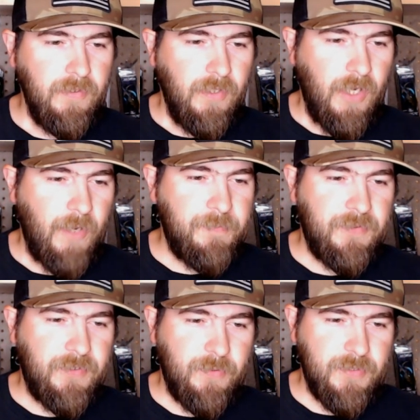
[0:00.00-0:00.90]
Upton
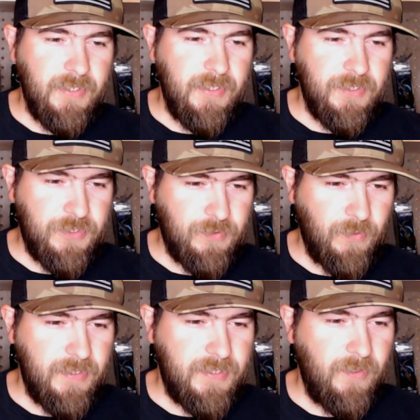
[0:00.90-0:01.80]
thirteen inch
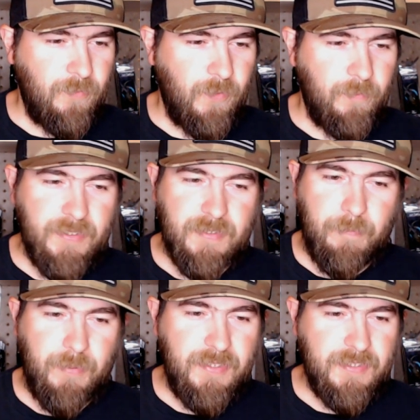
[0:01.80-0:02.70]
straight tail worm. That's a
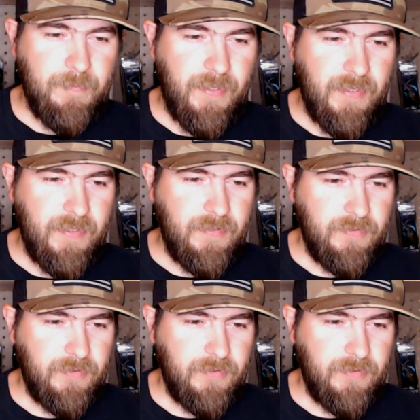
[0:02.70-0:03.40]
beast, man.